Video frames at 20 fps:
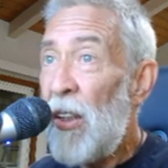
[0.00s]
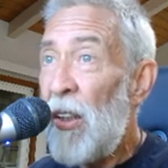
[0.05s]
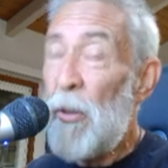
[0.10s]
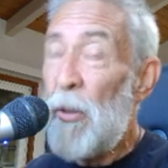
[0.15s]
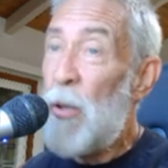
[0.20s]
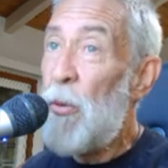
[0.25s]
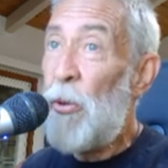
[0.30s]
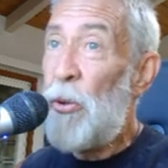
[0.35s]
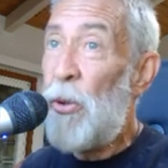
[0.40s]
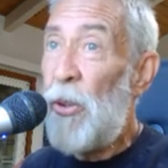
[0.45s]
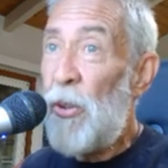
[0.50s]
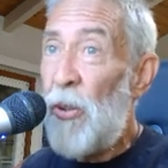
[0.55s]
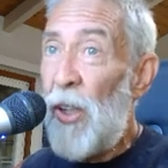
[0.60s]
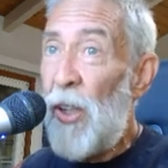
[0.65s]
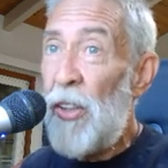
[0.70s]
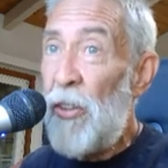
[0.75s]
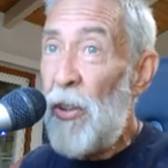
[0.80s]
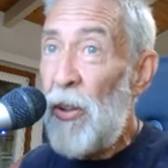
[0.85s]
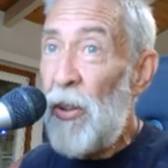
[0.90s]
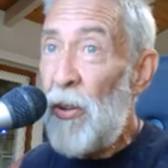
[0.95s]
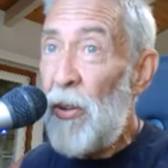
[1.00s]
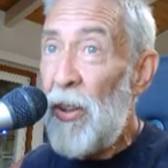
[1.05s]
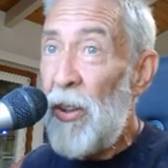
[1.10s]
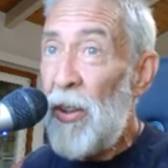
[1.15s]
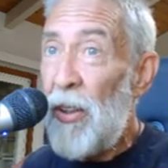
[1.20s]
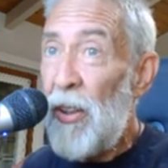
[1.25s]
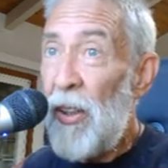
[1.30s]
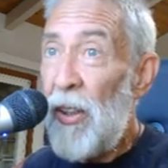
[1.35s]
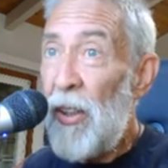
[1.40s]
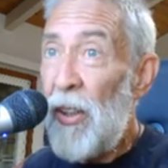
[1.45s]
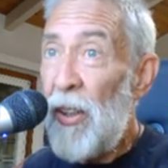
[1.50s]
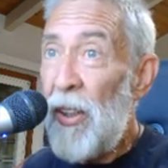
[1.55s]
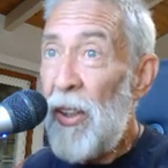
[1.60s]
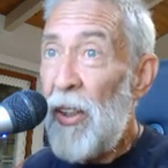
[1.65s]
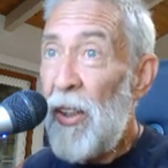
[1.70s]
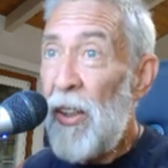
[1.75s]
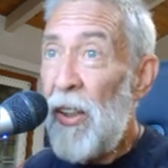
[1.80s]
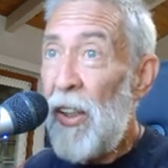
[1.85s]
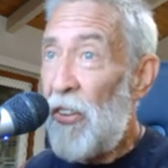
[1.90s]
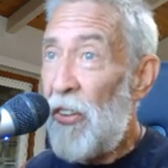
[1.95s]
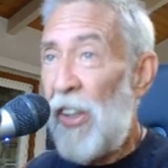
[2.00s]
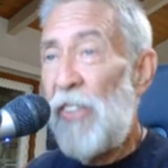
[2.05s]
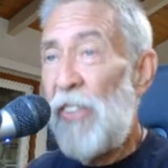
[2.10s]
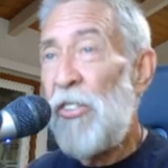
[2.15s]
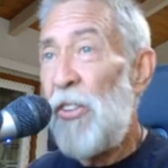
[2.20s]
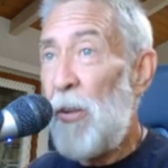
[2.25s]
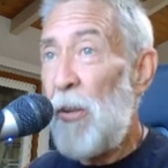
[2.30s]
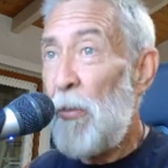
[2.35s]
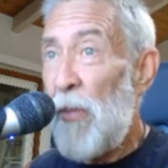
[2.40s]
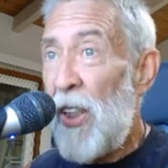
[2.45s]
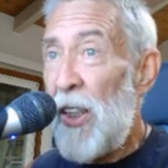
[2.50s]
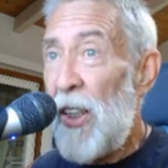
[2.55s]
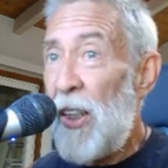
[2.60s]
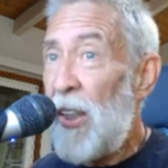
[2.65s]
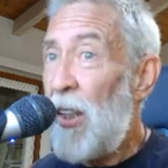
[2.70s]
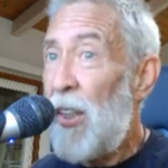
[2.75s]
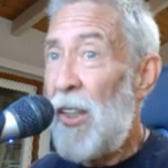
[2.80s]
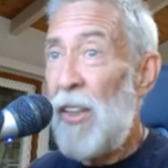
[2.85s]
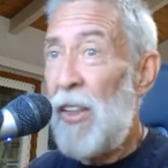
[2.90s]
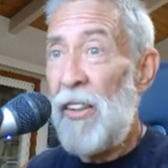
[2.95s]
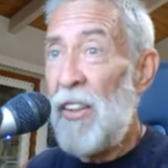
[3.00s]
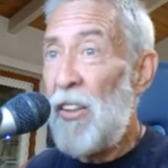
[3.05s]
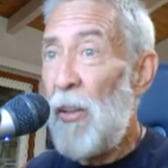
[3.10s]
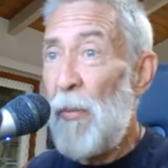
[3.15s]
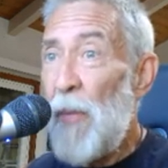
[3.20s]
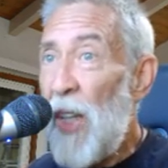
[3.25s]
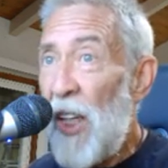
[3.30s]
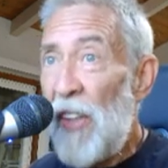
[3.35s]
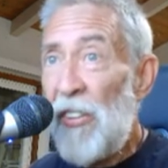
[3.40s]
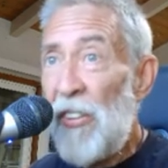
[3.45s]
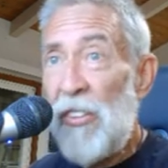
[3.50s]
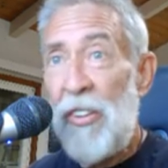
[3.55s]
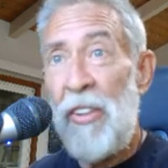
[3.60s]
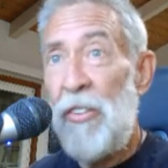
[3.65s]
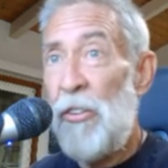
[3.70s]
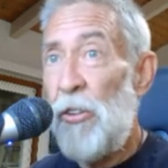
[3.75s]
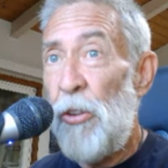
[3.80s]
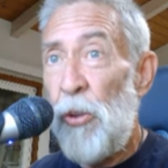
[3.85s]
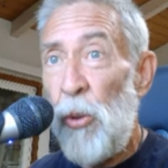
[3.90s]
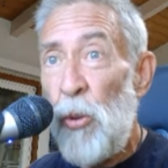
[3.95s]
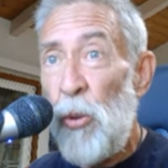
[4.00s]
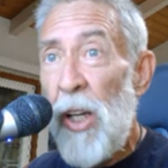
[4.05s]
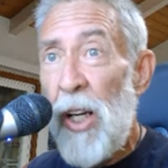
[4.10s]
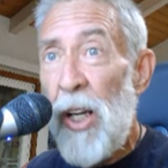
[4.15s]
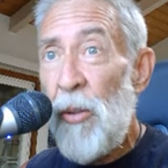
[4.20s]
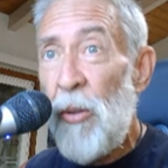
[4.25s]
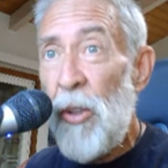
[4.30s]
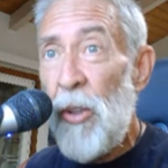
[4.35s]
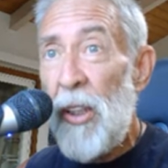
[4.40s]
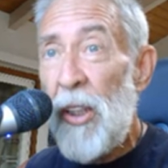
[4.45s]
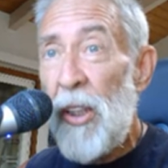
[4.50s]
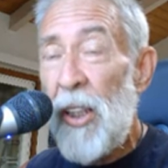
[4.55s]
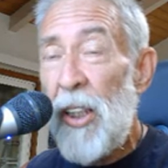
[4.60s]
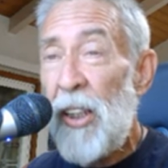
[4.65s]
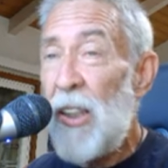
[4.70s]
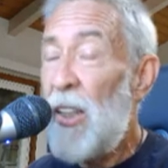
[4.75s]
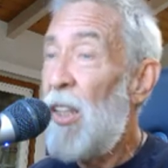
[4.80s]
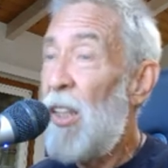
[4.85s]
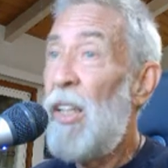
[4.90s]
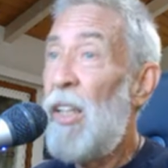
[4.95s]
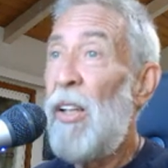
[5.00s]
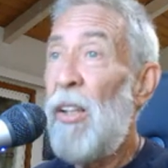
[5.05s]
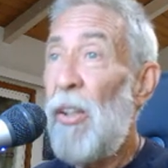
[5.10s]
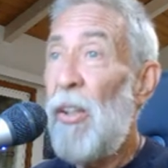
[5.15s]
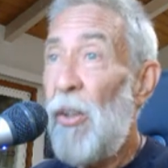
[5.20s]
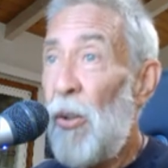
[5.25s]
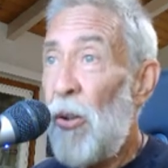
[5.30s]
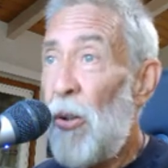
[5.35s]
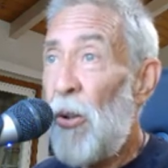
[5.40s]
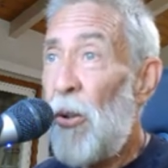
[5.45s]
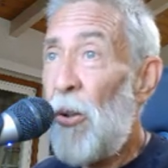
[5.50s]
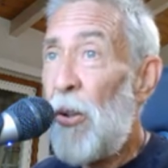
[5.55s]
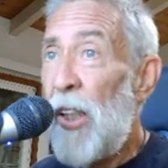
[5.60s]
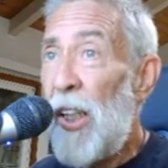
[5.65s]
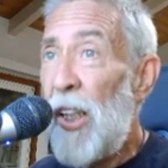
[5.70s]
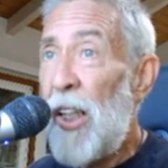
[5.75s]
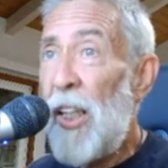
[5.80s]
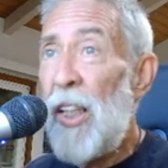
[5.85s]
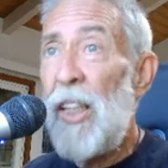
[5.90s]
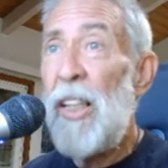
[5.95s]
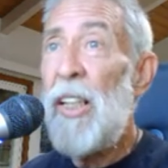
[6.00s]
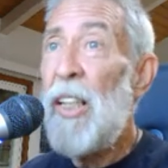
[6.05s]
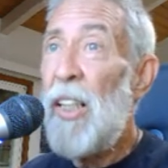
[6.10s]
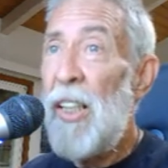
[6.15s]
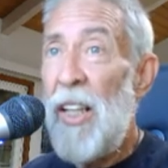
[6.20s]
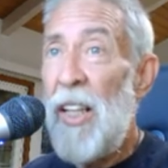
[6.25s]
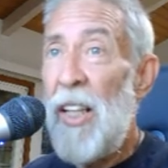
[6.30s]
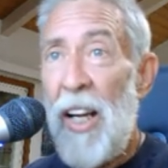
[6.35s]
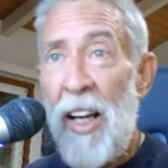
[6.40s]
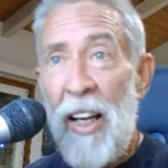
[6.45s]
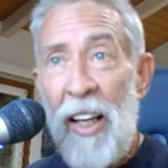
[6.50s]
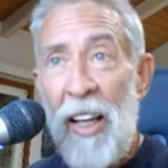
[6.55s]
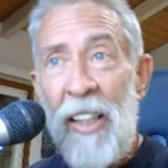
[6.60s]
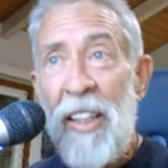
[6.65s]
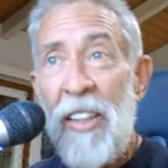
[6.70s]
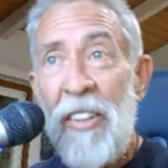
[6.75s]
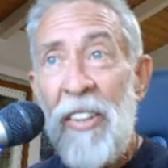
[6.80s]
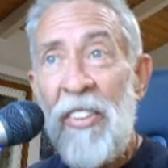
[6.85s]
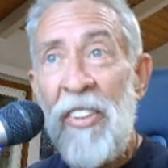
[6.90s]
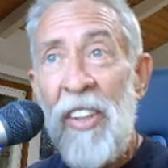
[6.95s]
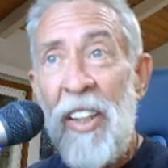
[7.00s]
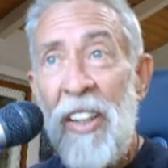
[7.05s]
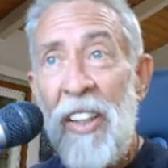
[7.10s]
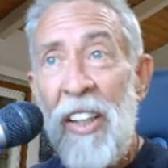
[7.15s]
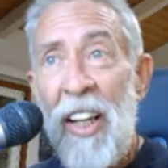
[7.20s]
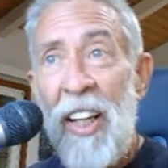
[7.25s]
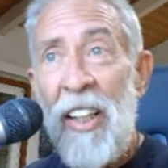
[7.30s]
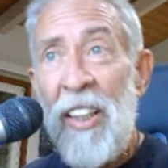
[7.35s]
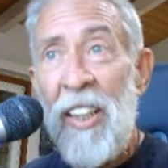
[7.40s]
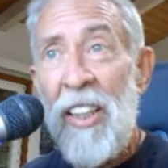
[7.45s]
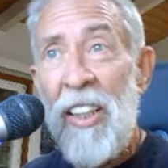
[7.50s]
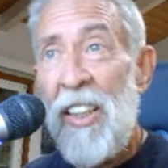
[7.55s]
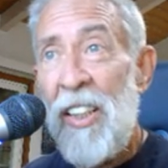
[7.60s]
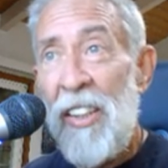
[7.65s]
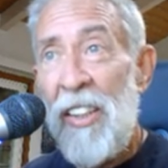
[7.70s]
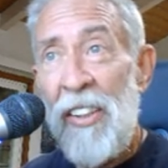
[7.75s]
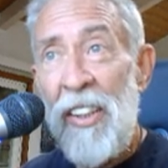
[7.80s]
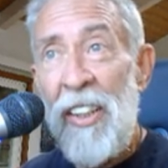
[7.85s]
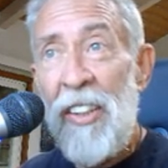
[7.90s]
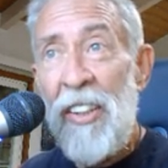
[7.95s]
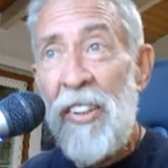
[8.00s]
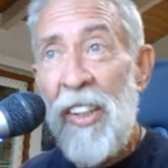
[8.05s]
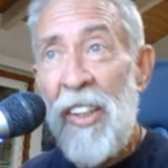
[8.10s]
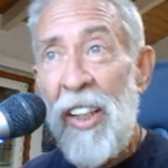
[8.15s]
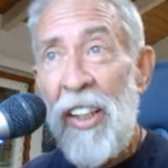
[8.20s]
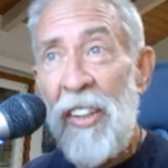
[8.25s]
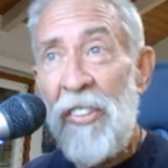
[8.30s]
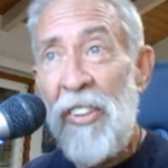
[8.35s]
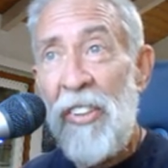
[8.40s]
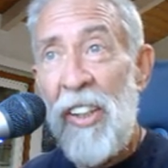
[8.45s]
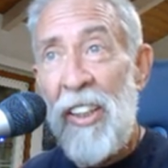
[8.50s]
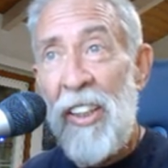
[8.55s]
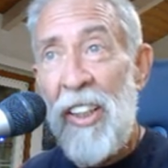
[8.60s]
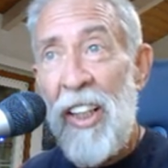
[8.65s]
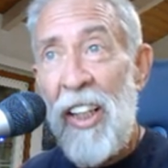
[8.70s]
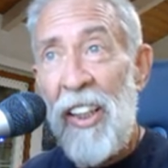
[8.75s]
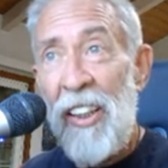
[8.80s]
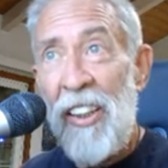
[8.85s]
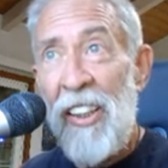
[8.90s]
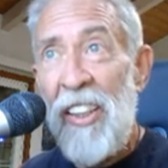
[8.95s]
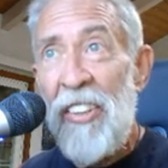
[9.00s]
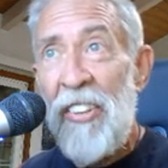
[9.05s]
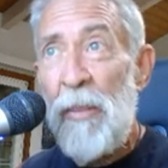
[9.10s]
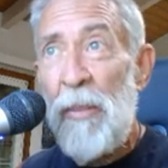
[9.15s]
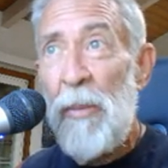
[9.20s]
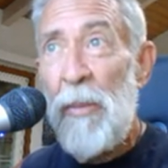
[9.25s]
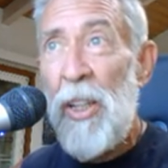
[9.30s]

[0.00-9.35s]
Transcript: And maybe we should try two? He's actually admitting that the masks do not work? Okay, I didn't say that. These guys said that. Lindsay